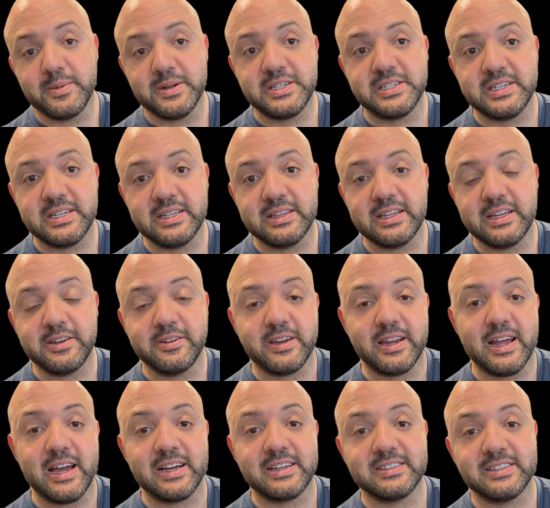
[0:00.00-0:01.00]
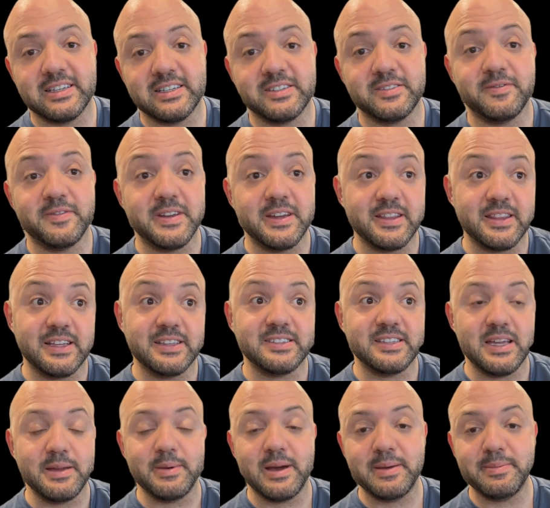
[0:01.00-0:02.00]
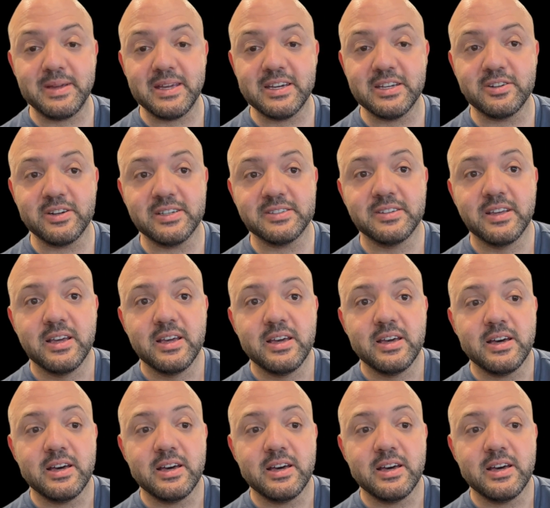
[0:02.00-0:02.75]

machine that you can access via that same IP address.